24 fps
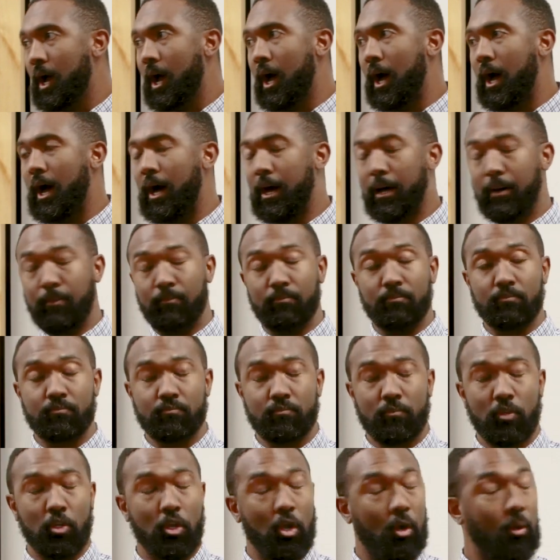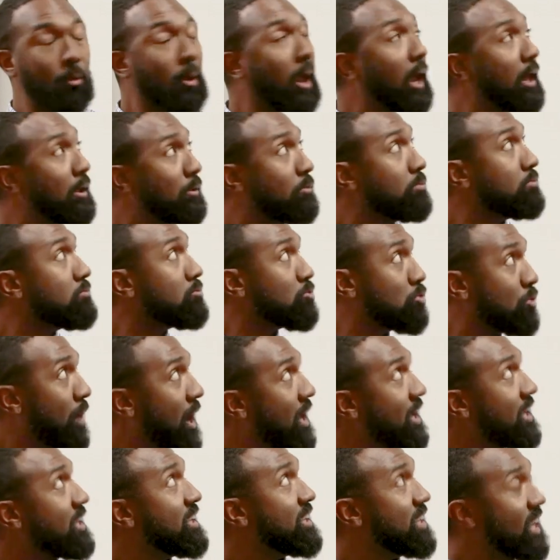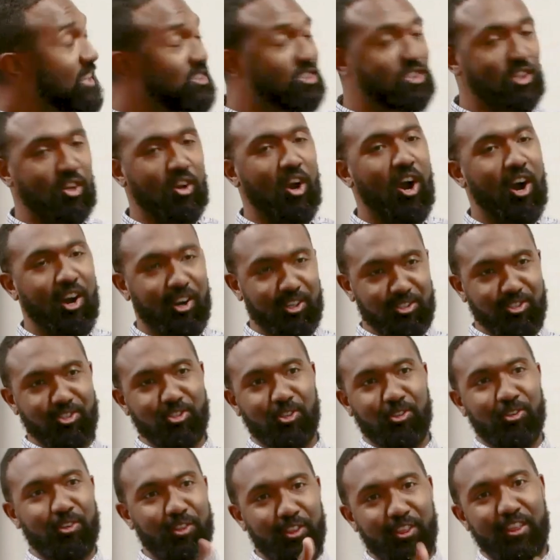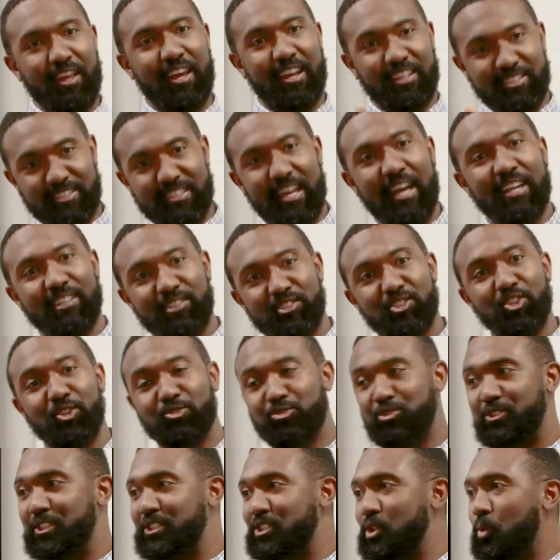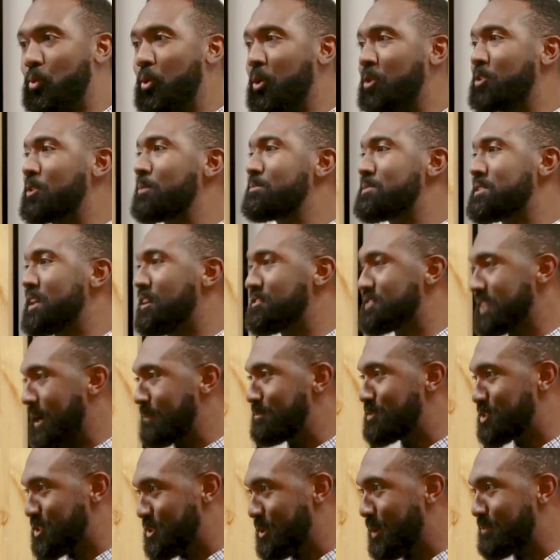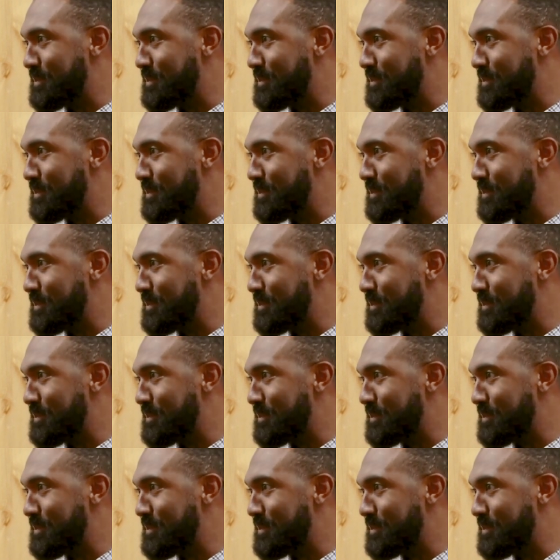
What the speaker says: And granted, yes, there are certain things that children need to work themselves up to.